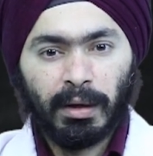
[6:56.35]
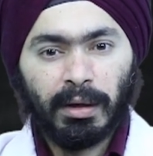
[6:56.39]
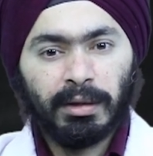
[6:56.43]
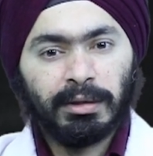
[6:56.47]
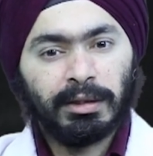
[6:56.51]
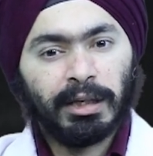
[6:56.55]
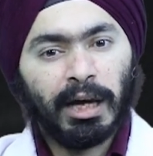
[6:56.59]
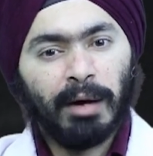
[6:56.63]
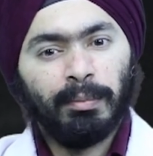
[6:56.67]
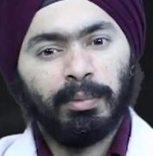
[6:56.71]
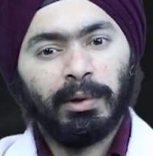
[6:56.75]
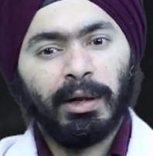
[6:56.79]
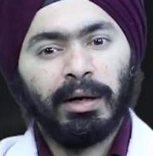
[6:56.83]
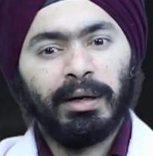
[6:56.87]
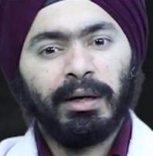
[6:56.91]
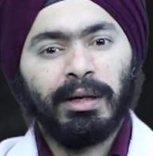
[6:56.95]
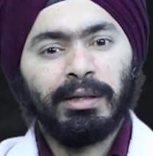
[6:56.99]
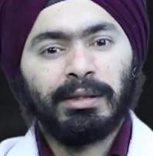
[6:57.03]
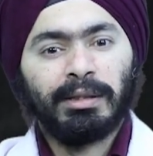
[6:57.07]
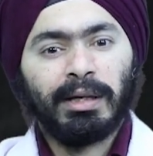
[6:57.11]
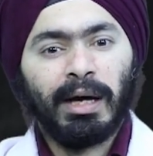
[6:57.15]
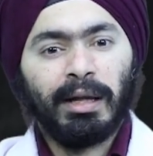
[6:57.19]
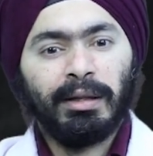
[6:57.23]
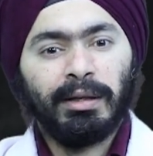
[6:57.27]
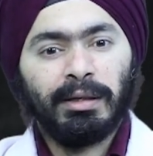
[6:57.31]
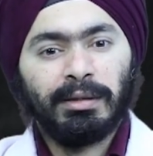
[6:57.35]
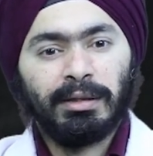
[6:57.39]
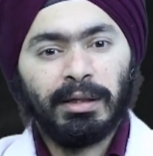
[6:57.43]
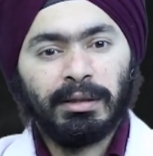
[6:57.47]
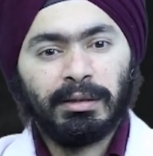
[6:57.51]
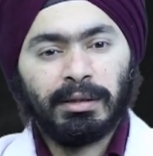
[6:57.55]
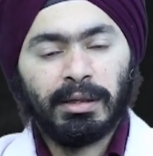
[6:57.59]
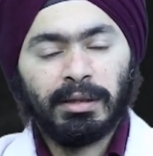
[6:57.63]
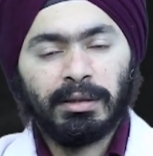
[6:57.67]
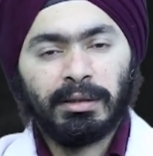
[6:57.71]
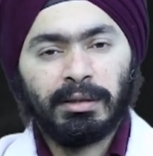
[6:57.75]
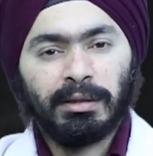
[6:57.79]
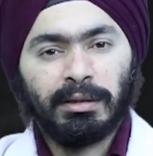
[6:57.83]
Scapular
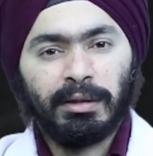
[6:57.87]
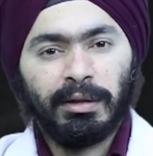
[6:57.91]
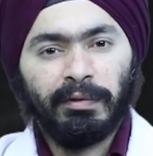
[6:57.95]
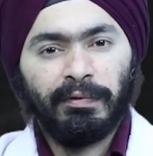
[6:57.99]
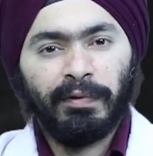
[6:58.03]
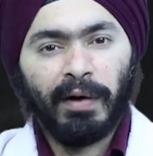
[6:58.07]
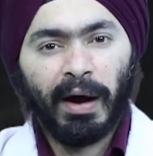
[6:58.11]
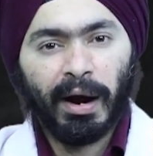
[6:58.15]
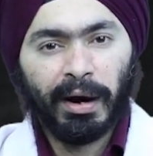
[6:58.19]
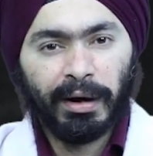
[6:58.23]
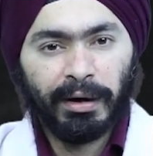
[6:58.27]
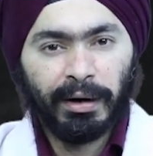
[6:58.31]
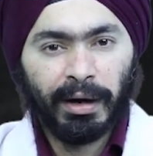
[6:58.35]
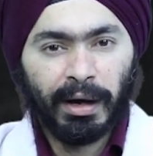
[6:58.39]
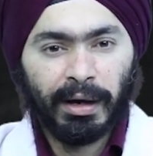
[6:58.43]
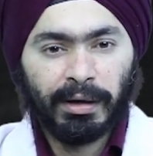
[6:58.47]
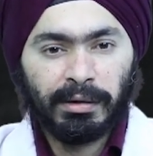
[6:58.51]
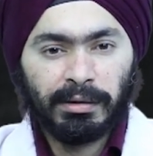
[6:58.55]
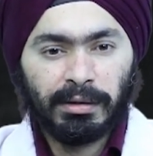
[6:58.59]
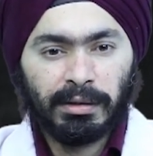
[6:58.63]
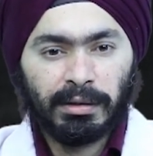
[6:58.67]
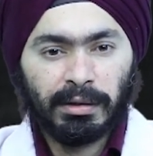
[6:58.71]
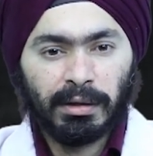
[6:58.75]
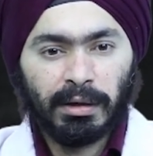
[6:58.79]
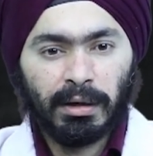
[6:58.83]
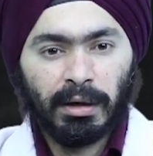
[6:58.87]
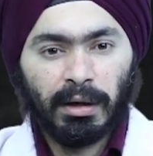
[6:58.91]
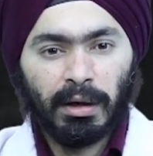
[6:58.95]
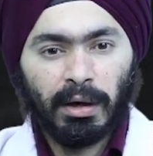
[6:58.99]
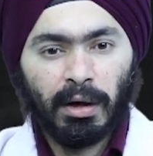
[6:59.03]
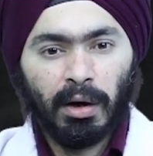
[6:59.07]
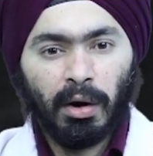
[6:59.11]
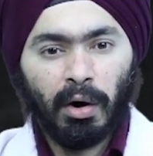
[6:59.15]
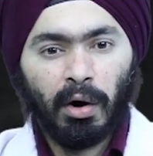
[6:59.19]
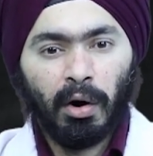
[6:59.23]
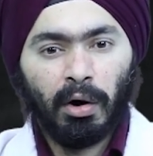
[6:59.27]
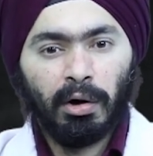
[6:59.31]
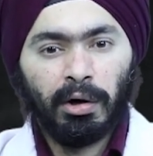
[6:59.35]
dyskinesis is defined as
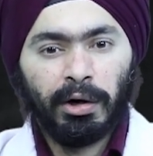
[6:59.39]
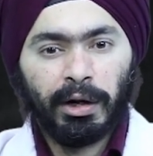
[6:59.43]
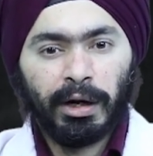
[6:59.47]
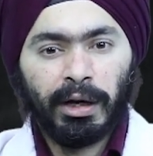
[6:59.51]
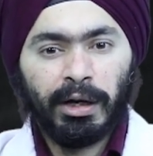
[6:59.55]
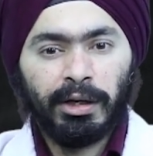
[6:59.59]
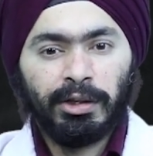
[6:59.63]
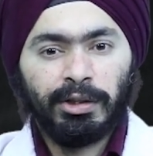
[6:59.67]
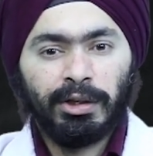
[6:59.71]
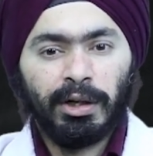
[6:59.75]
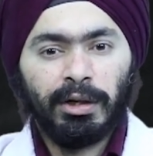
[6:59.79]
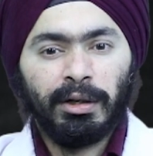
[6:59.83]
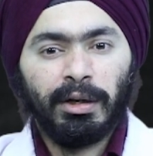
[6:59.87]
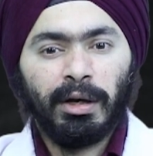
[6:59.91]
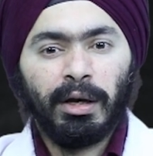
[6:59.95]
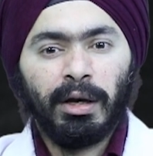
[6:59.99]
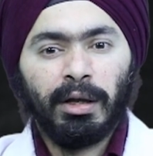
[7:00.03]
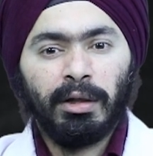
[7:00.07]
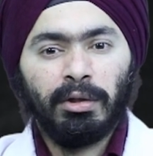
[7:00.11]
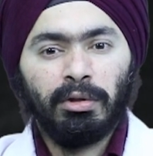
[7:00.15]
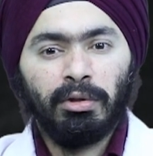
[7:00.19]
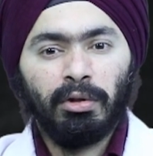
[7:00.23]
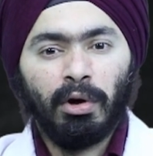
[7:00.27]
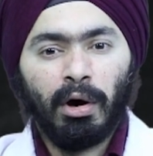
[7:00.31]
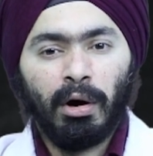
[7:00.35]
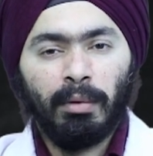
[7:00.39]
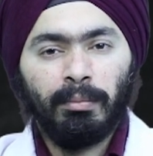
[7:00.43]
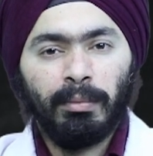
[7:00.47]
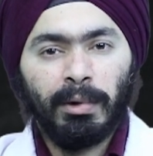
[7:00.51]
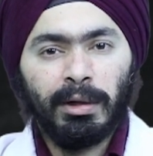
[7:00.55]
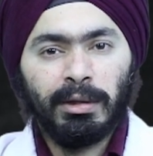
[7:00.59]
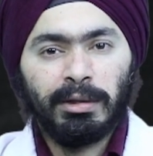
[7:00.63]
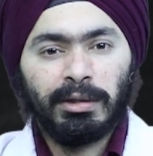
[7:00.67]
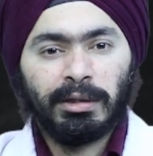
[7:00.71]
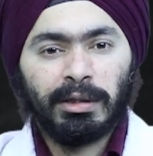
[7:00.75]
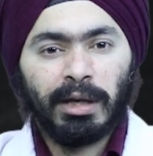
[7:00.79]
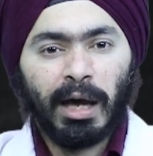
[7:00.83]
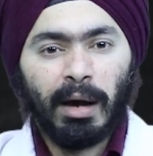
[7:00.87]
alteration in
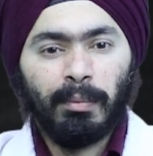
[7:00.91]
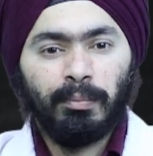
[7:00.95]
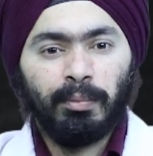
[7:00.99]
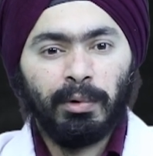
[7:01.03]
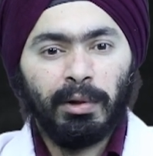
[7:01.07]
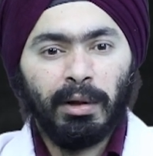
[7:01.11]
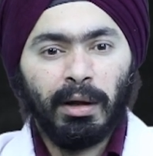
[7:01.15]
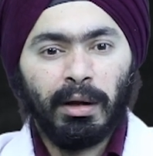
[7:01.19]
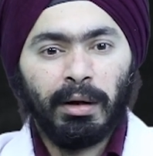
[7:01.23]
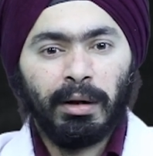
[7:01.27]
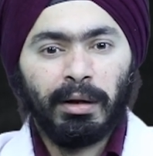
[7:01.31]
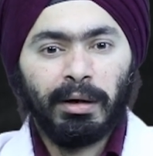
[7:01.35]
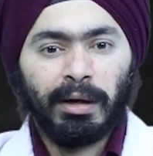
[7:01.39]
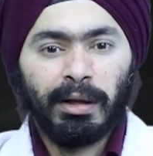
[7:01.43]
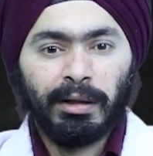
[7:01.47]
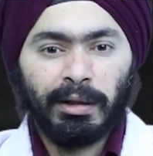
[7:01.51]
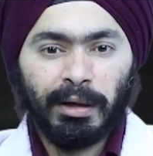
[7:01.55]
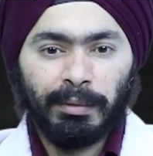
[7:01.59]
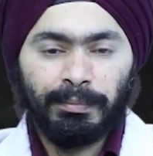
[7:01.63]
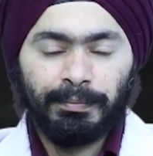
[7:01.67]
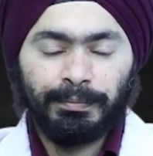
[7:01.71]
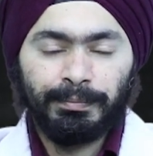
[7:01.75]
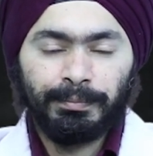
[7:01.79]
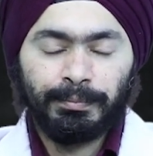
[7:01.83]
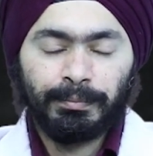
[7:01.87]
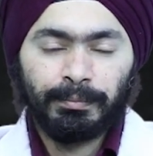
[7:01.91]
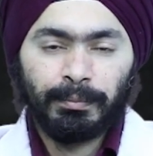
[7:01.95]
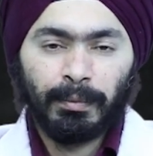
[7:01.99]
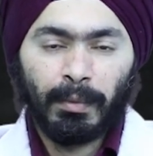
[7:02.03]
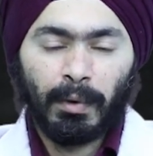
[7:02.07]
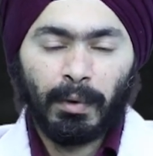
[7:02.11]
normal scapular rhythm